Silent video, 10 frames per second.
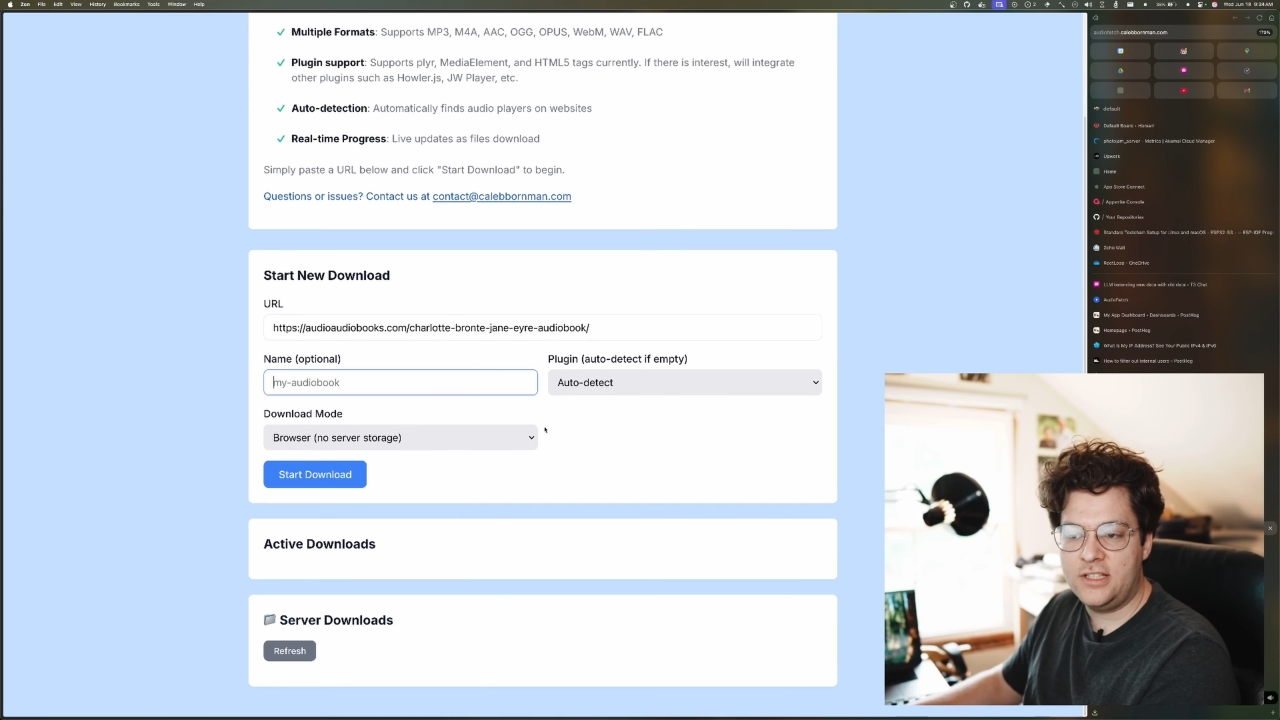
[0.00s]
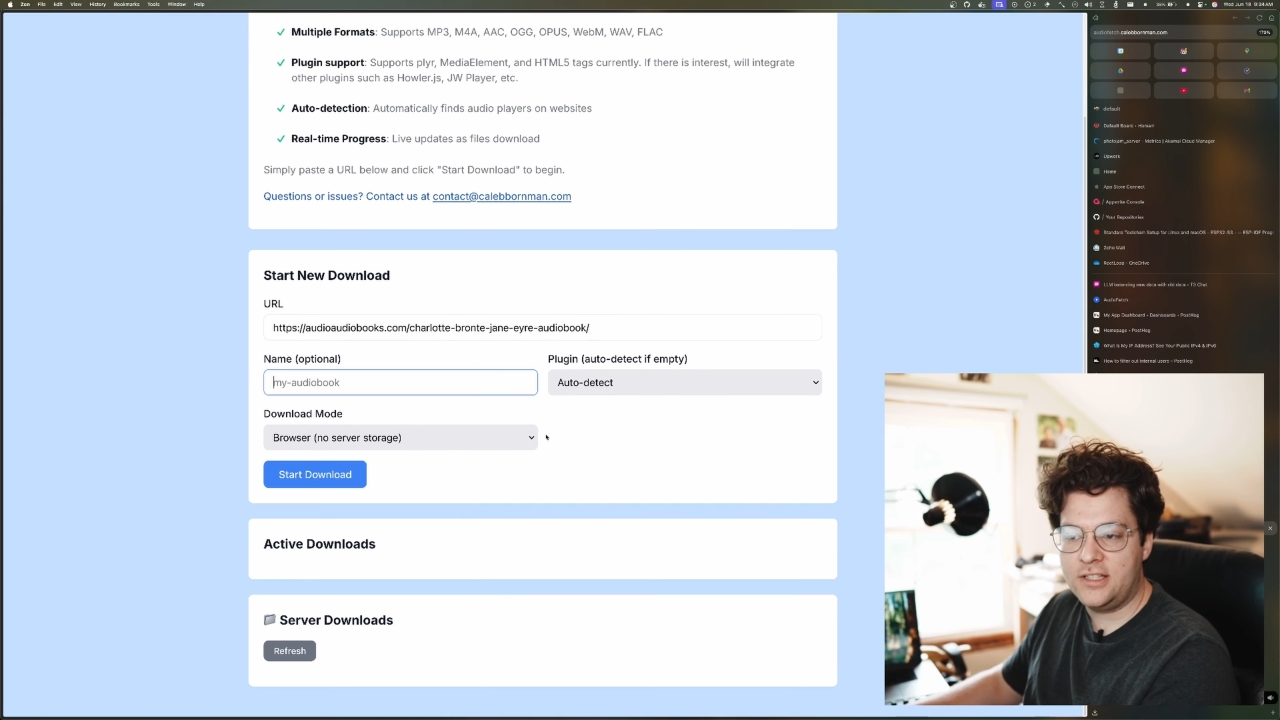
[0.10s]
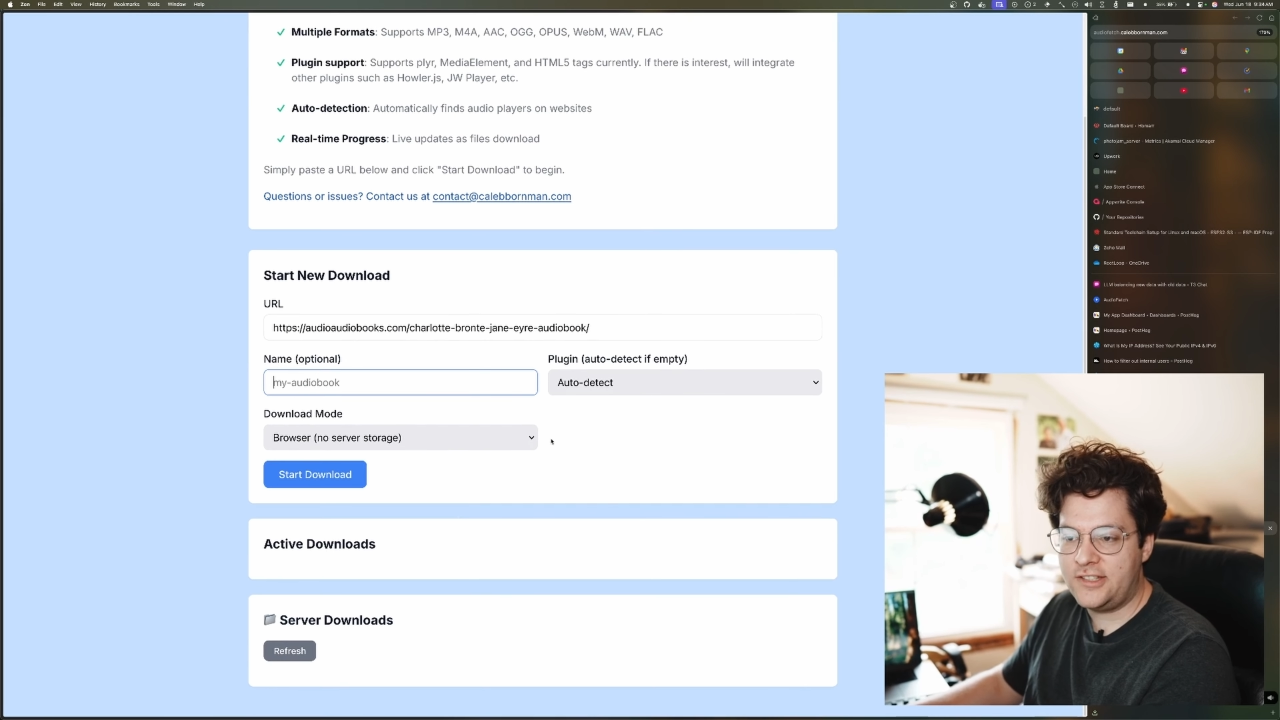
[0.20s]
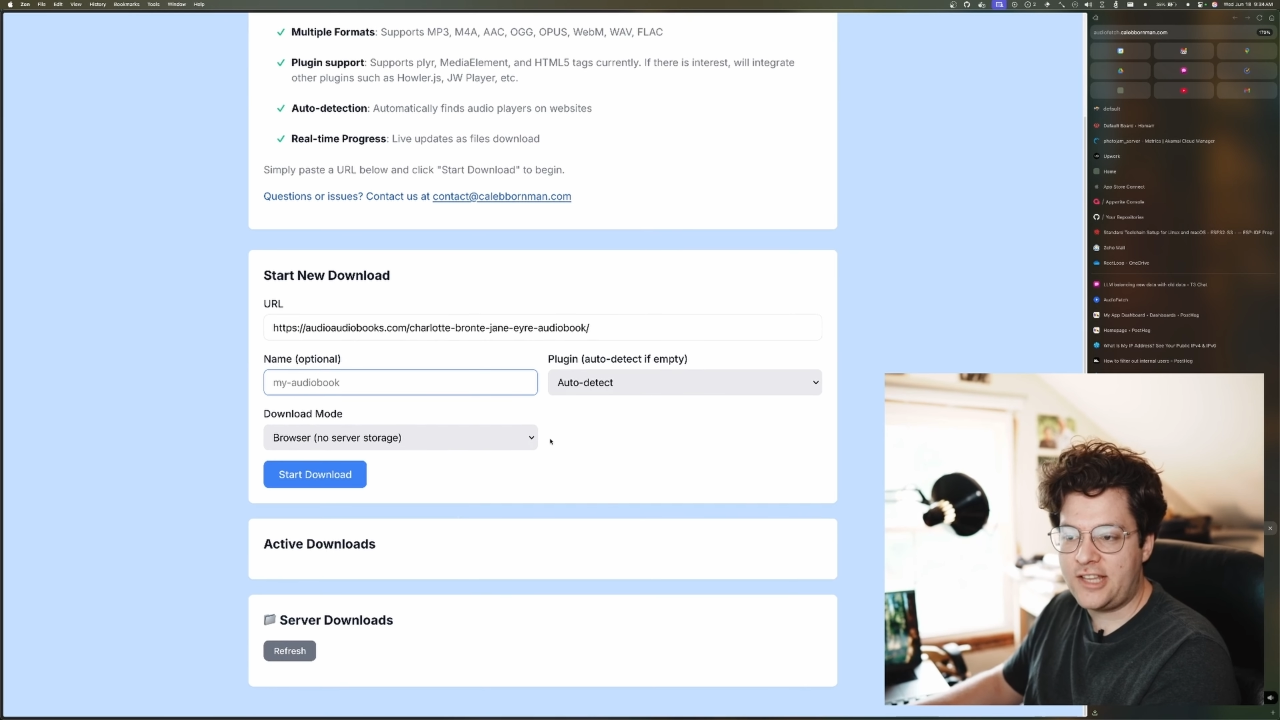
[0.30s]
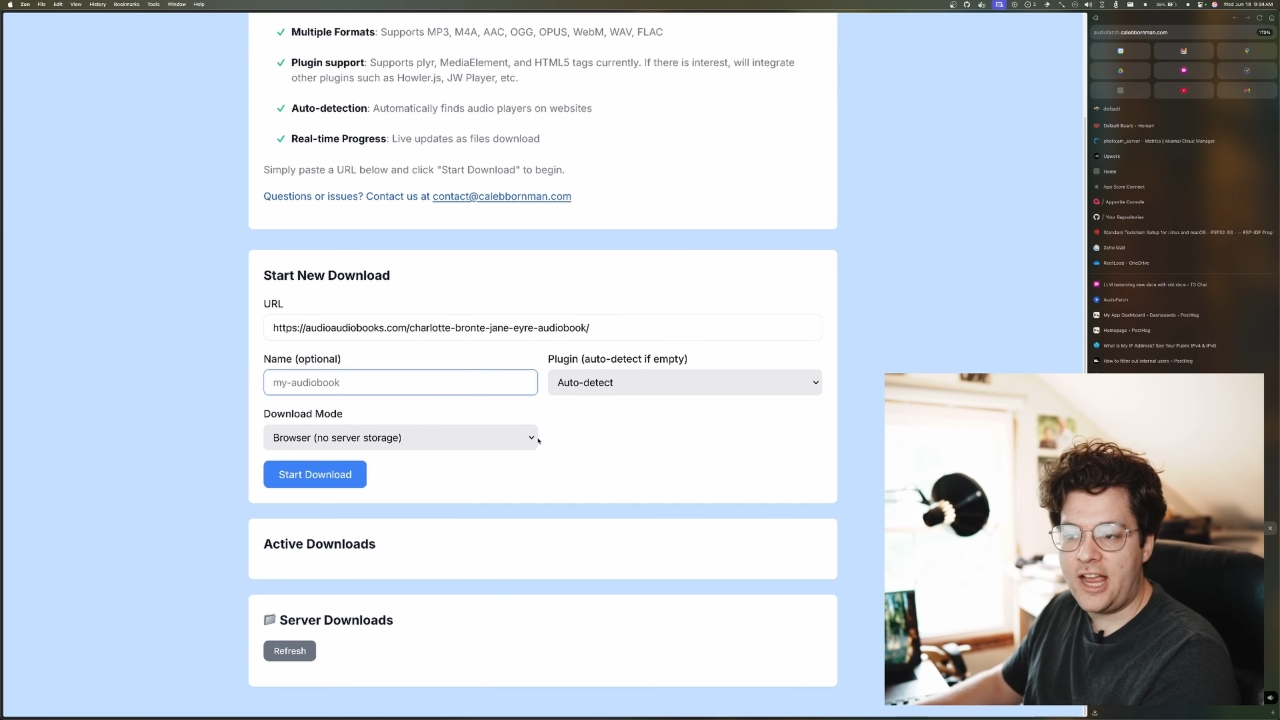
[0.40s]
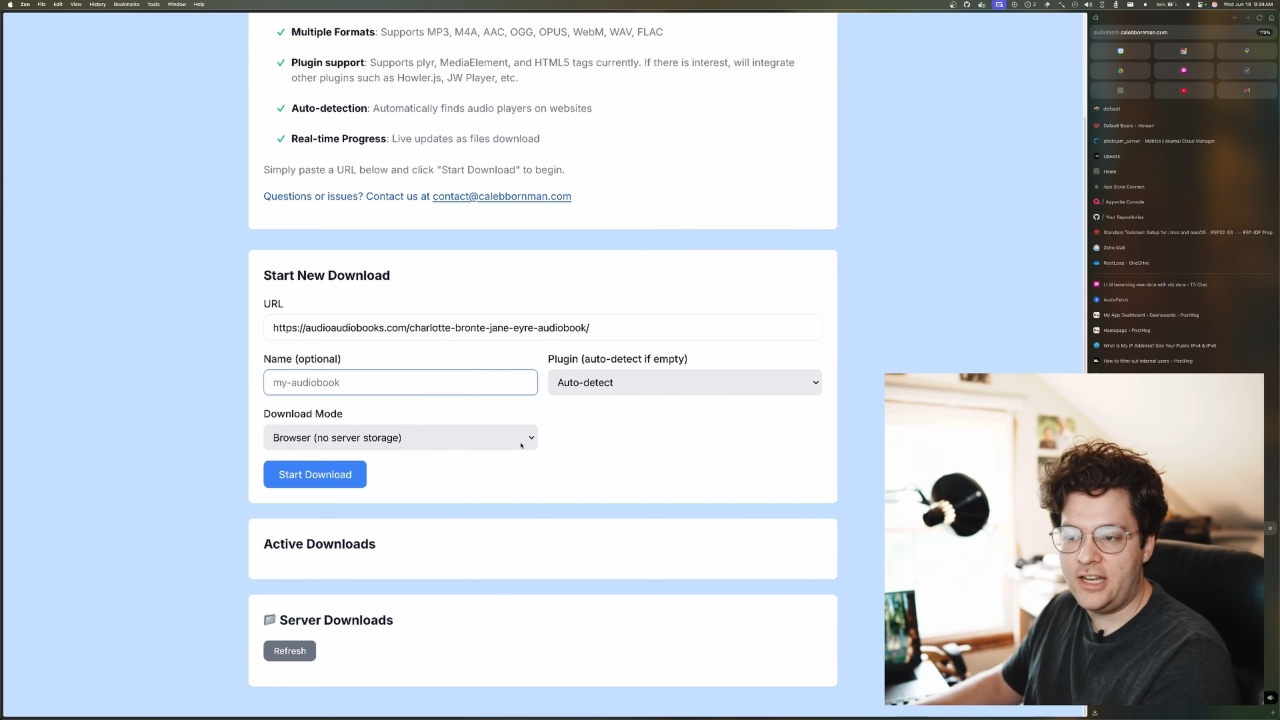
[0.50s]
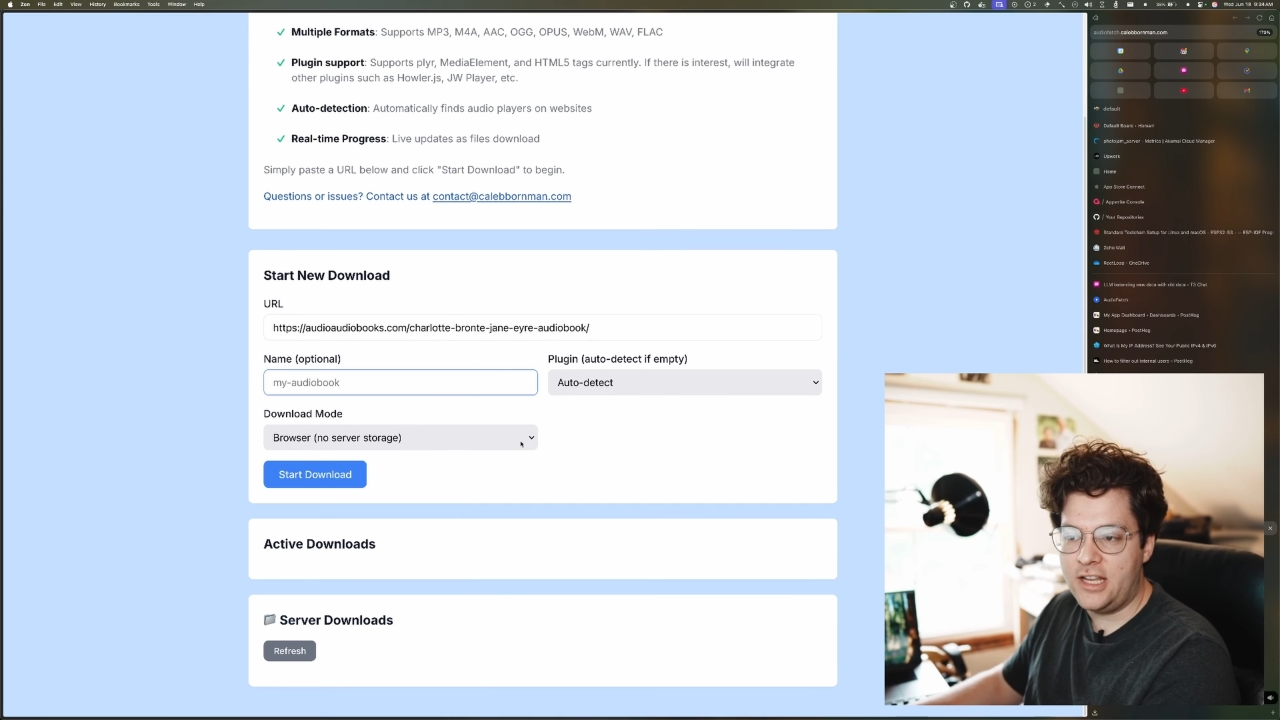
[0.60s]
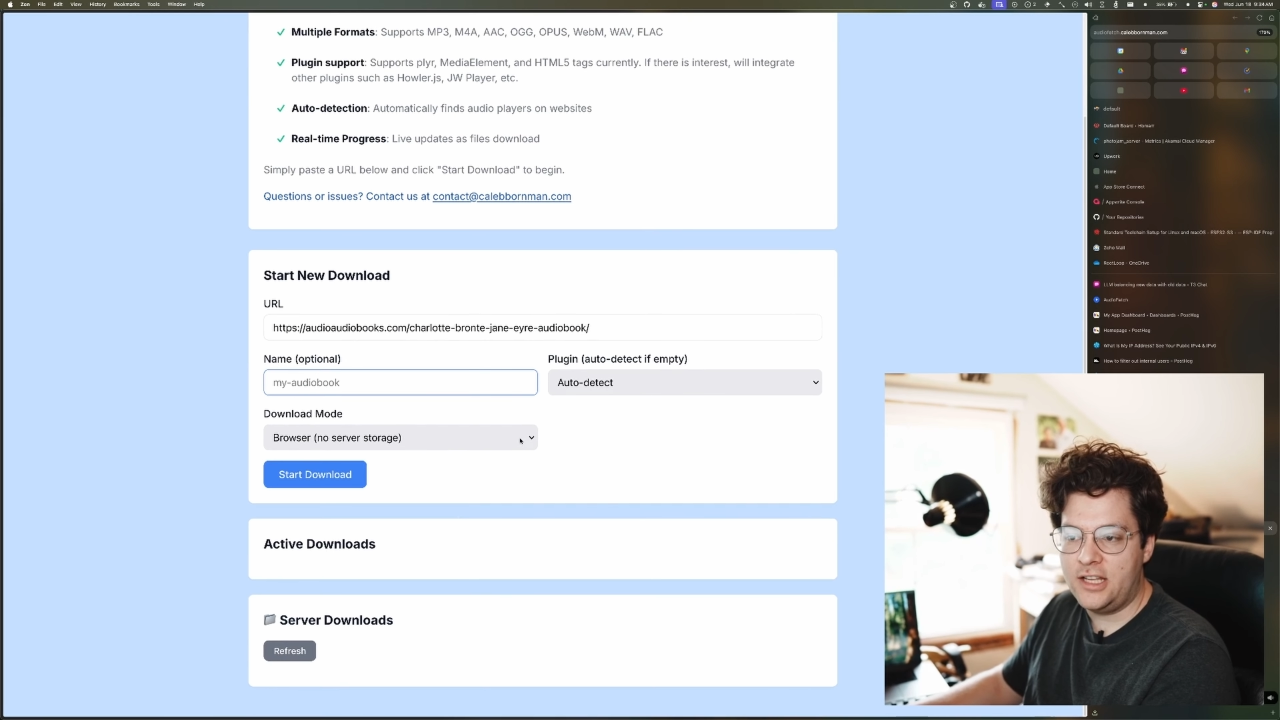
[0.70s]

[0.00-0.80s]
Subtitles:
sign in,